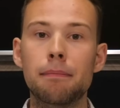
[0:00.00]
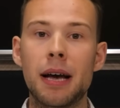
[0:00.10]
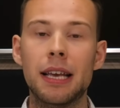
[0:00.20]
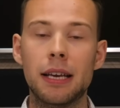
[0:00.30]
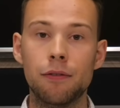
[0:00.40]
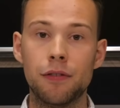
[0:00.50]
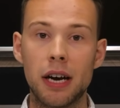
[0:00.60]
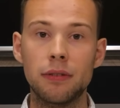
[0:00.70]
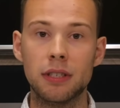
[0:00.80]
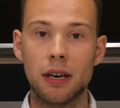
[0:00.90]

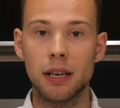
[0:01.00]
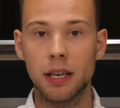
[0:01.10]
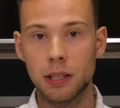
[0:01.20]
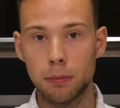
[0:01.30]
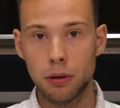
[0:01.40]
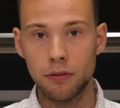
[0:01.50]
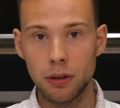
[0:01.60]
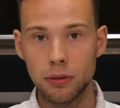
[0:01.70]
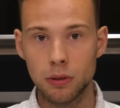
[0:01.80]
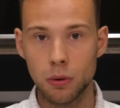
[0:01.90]
5-star customer
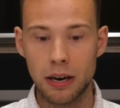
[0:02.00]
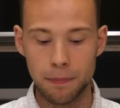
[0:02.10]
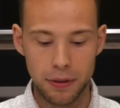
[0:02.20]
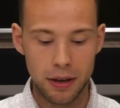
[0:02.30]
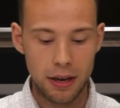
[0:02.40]
reviews as well.